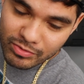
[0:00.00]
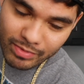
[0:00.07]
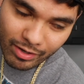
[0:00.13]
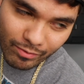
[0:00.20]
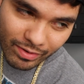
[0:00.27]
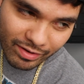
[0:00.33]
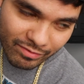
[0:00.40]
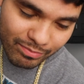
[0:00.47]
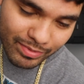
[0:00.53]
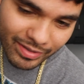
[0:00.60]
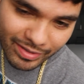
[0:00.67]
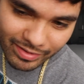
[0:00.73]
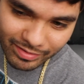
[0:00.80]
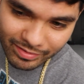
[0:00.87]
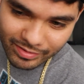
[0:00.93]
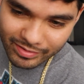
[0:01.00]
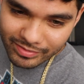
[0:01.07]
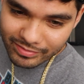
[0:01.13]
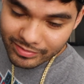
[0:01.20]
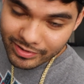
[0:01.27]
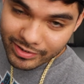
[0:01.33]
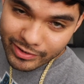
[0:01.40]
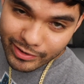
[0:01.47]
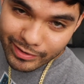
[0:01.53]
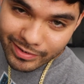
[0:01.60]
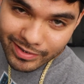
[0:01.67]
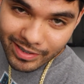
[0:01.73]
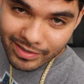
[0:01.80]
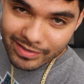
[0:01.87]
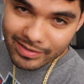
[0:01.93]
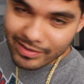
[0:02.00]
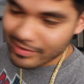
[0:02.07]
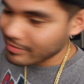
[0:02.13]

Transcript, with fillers: my wife, but you know, cause she's sexy.